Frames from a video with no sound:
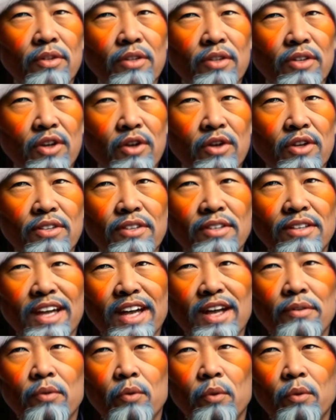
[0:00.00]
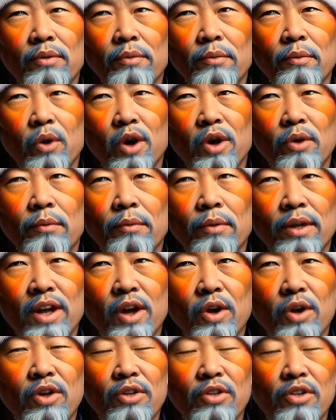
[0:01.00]
Teri's life was marked by
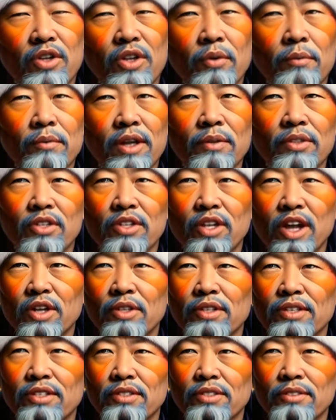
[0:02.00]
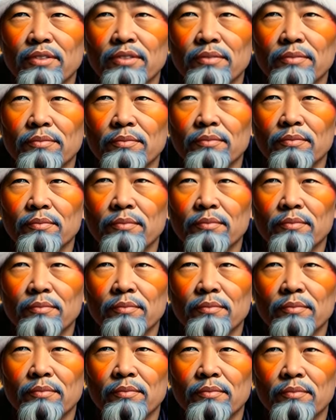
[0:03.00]
hardship and challenges.
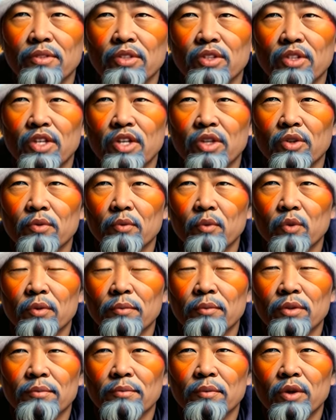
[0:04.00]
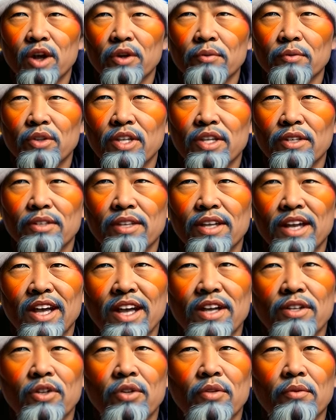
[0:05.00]
She grew up in poverty,
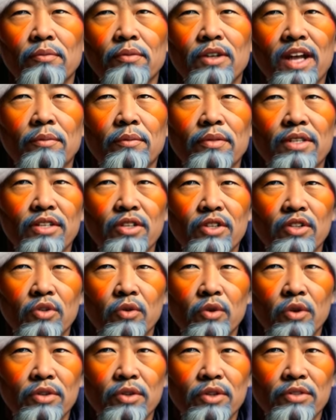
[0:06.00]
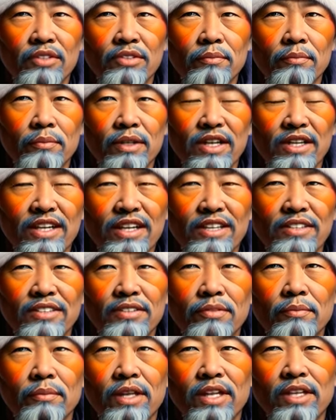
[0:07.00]
and her family struggled to make
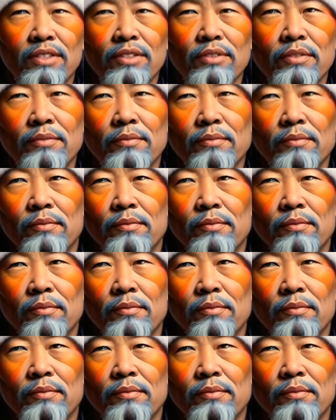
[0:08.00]
ends meet.